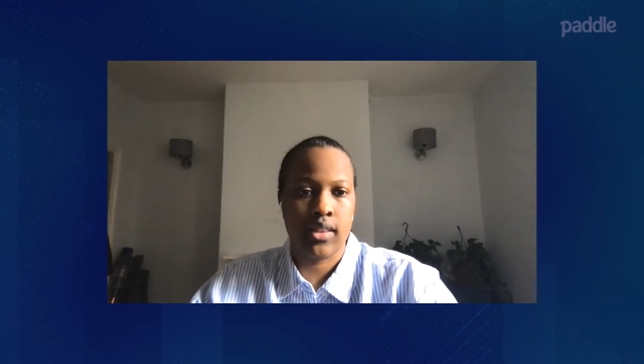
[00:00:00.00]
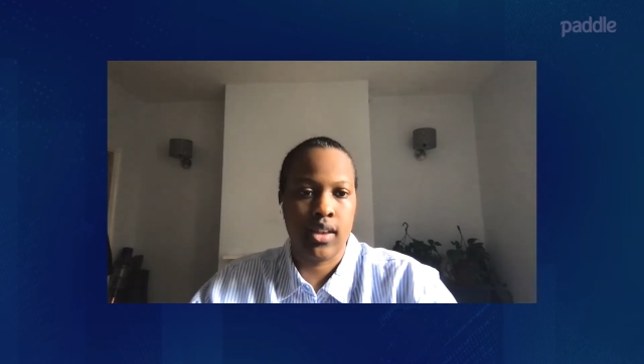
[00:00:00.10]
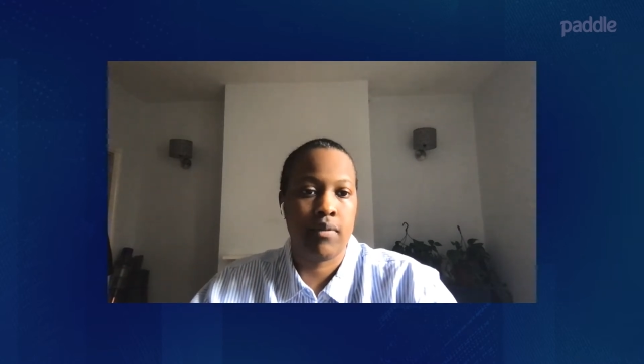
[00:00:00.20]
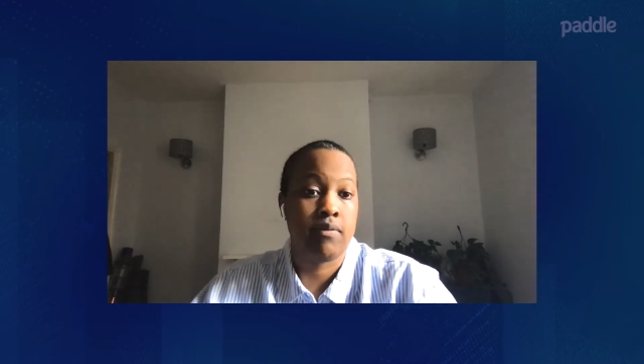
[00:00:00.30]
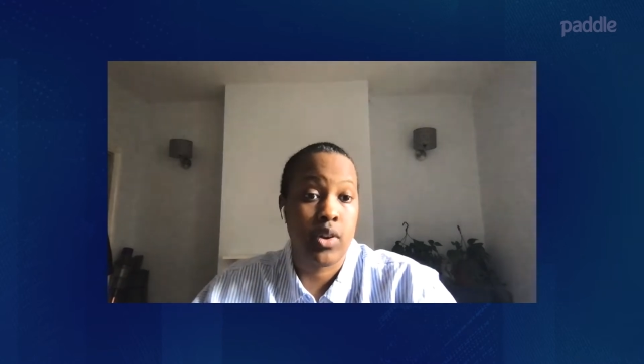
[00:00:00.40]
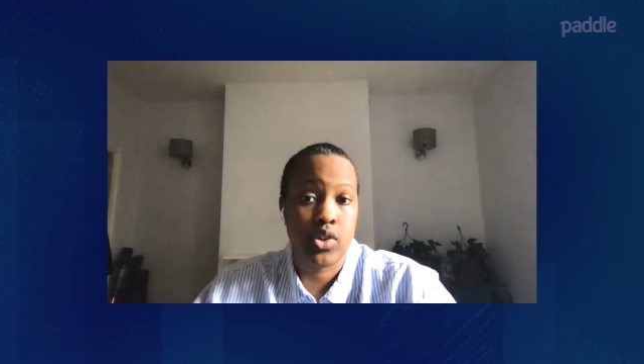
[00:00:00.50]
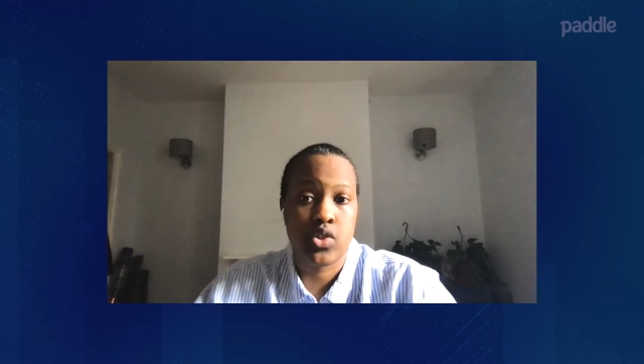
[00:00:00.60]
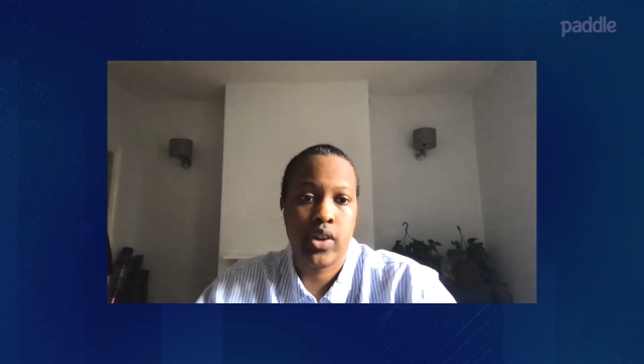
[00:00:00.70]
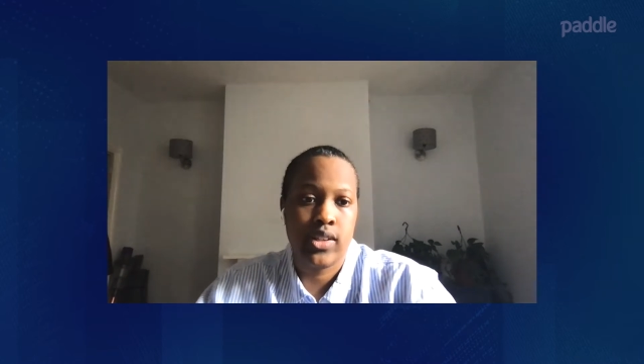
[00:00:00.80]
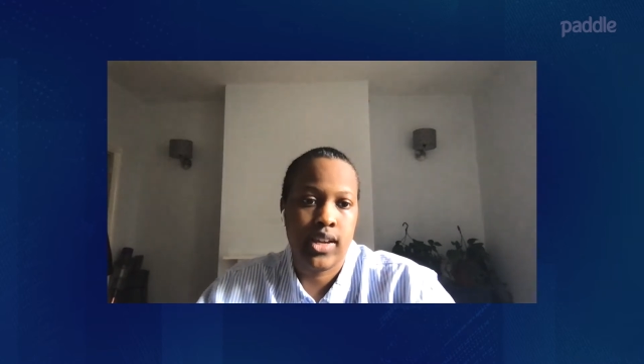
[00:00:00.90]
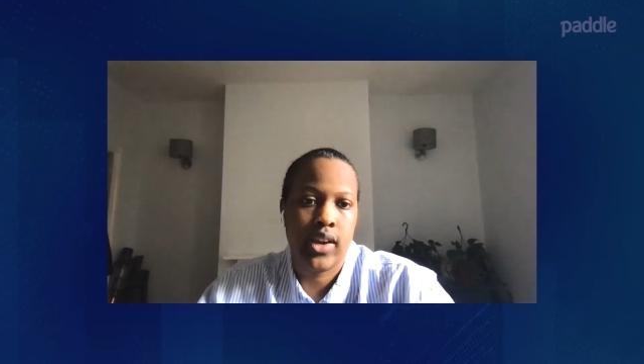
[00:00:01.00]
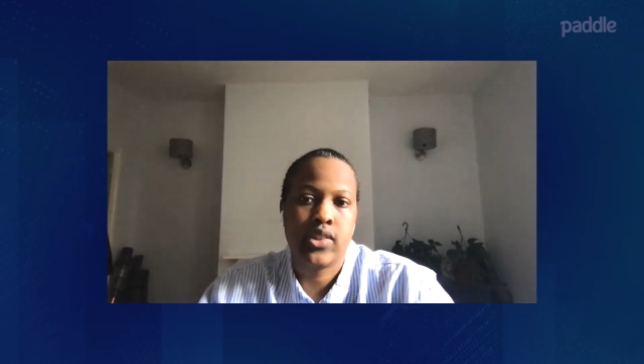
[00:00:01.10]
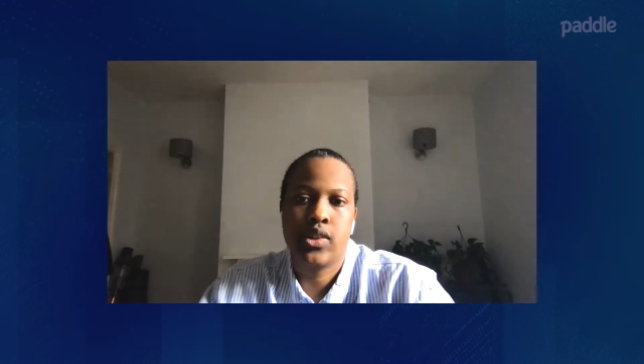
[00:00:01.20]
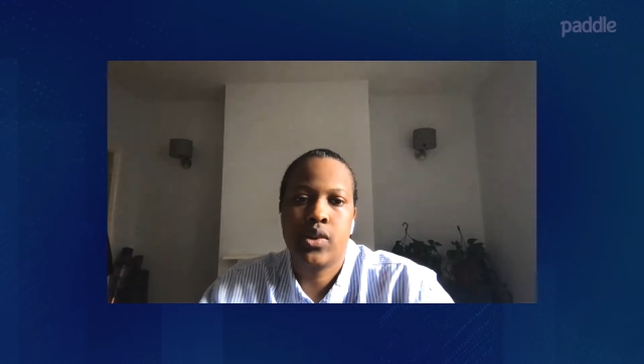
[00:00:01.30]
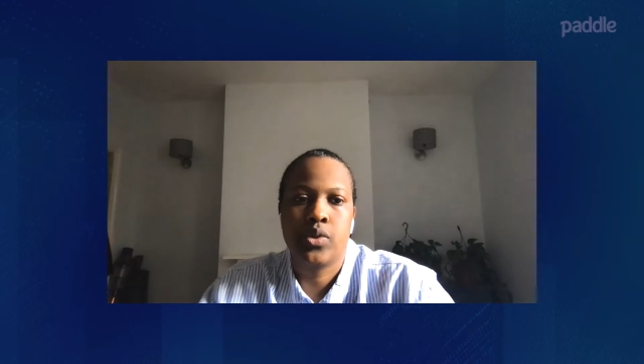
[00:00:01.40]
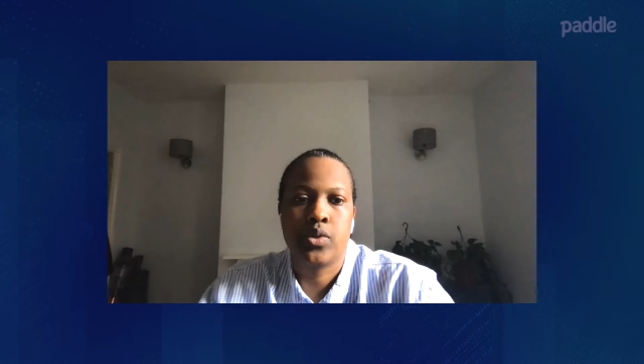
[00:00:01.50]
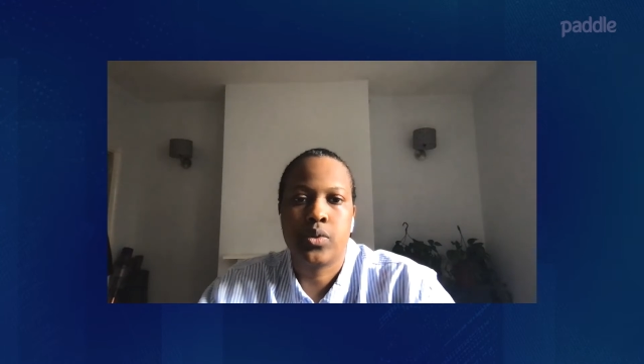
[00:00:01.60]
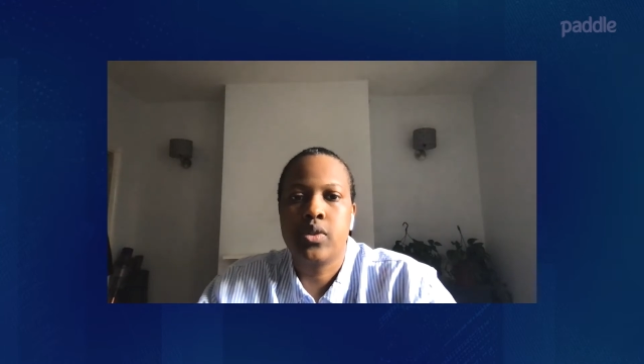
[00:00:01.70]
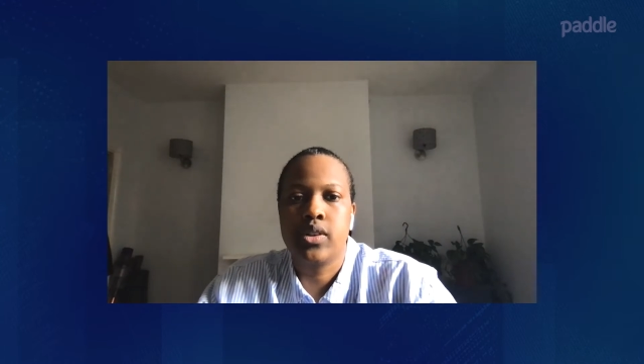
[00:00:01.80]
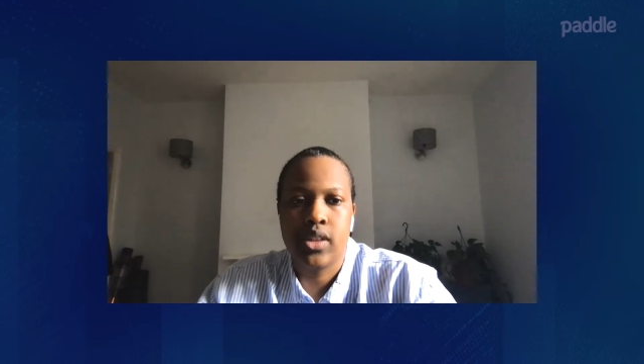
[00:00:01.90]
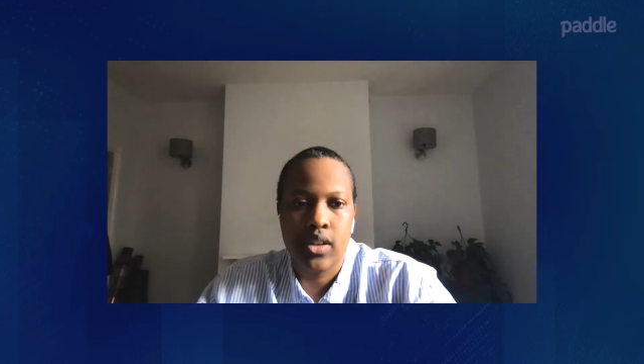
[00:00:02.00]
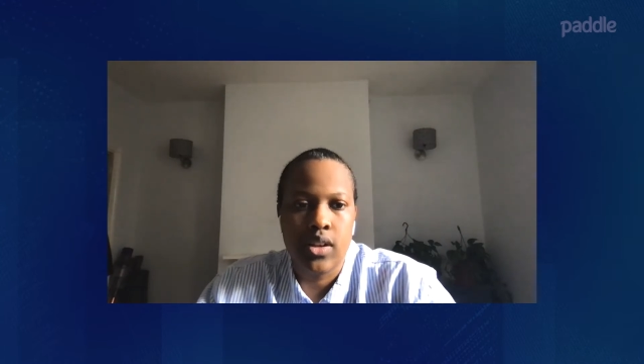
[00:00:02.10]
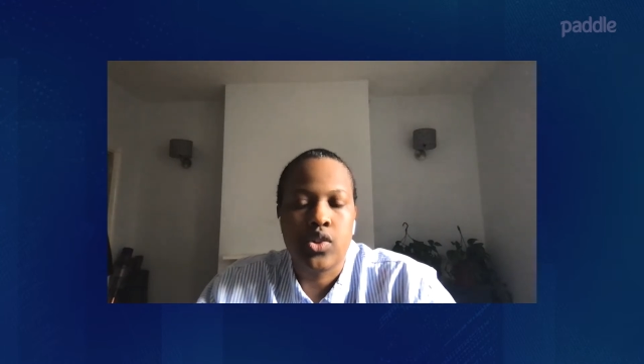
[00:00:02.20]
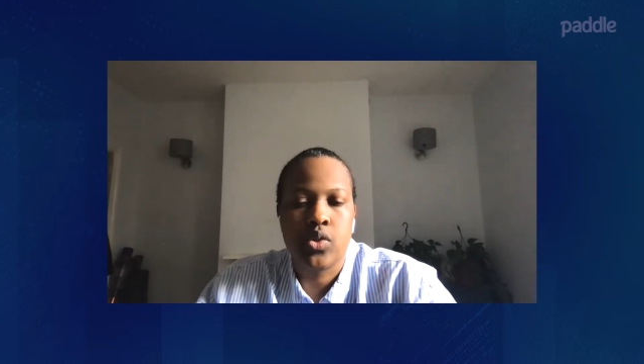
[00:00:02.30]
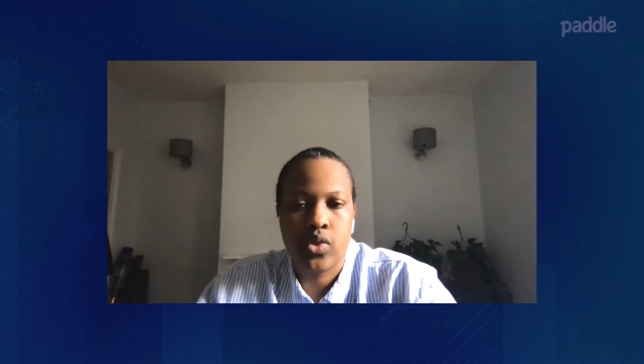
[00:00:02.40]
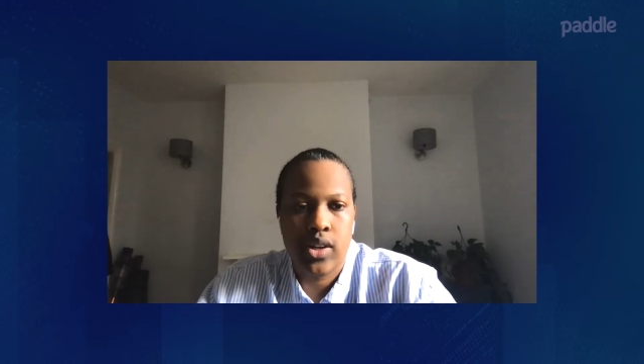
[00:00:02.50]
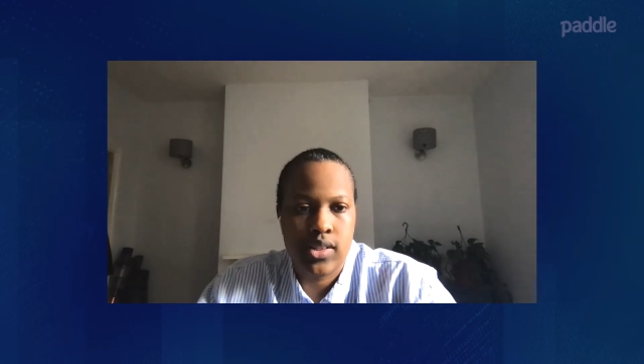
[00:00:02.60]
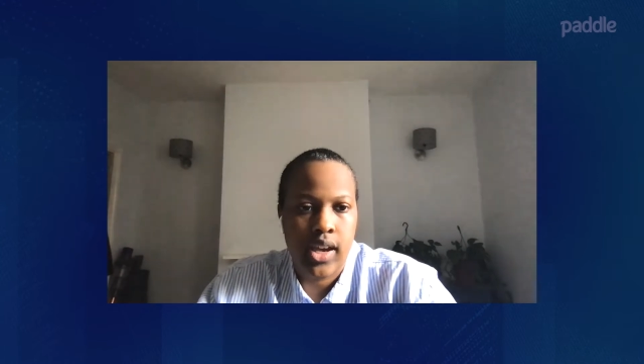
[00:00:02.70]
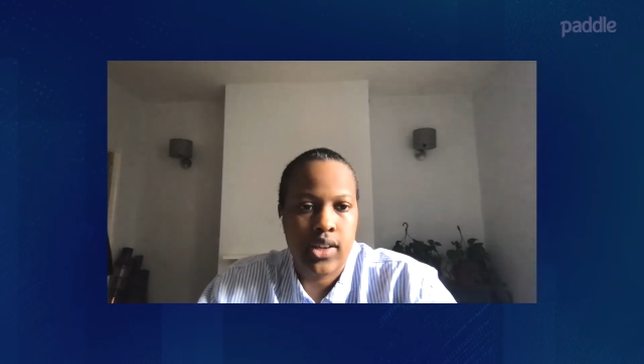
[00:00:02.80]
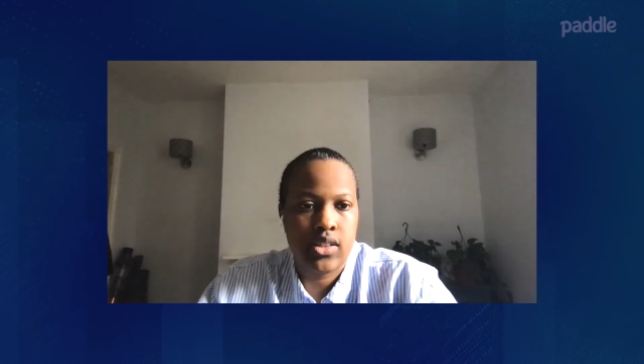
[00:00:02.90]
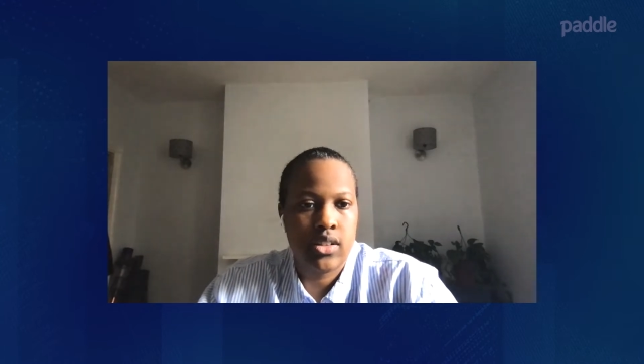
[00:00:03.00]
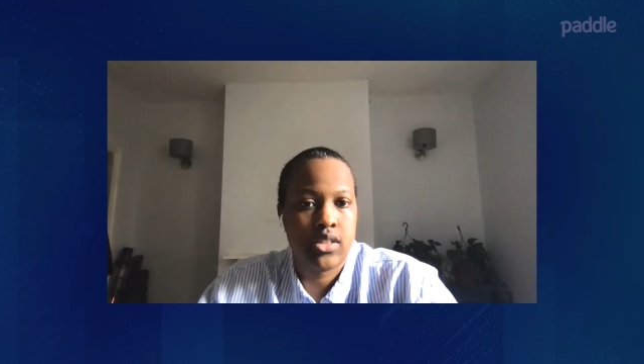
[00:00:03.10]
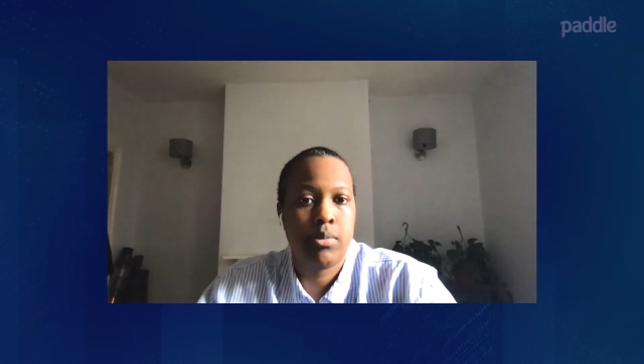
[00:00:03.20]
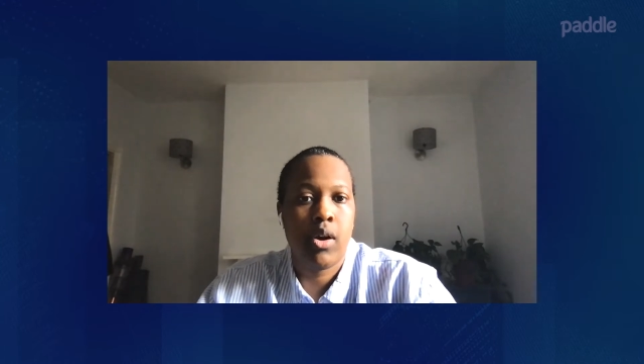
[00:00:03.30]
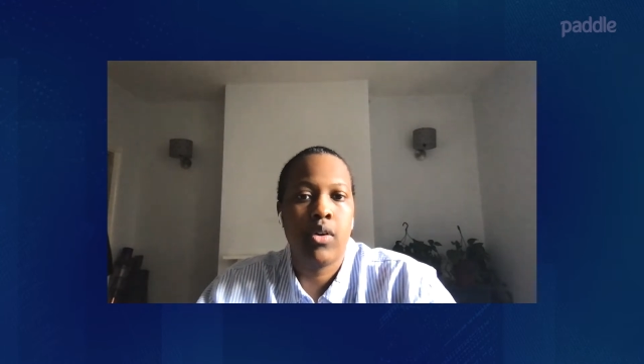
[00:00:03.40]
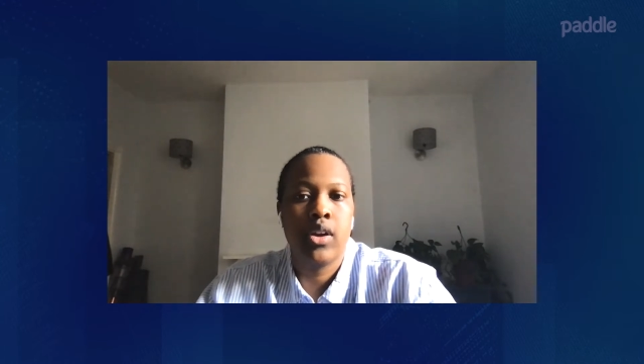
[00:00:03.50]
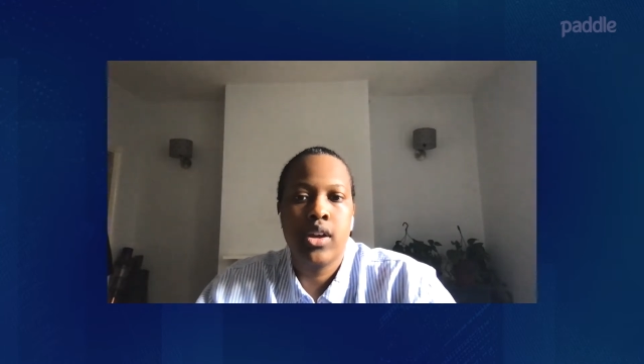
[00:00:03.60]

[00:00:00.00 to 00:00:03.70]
that first transaction goes through or the initial transaction. It's about